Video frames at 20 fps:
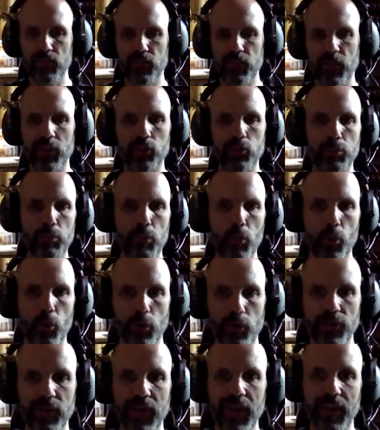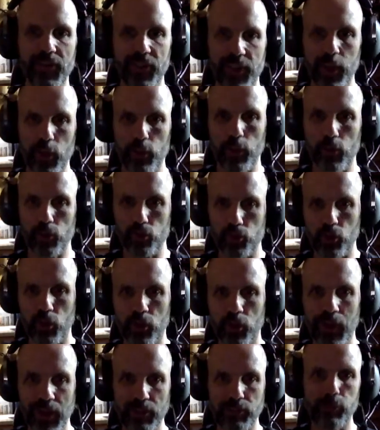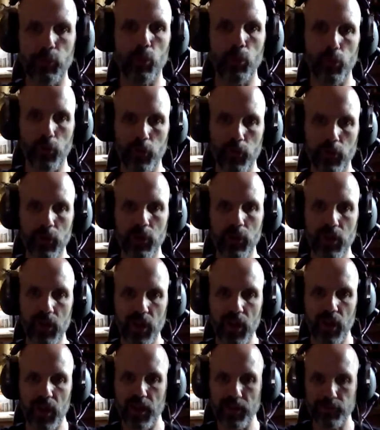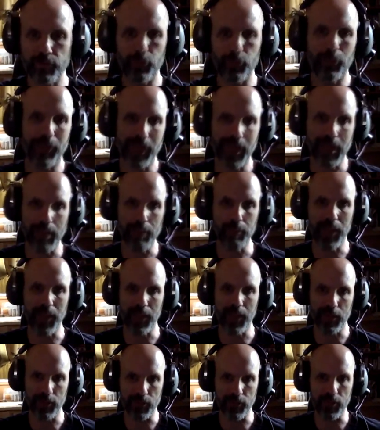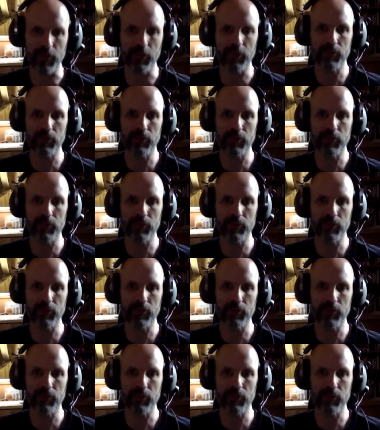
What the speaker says: does more than the hero's journey for a campaign, I think.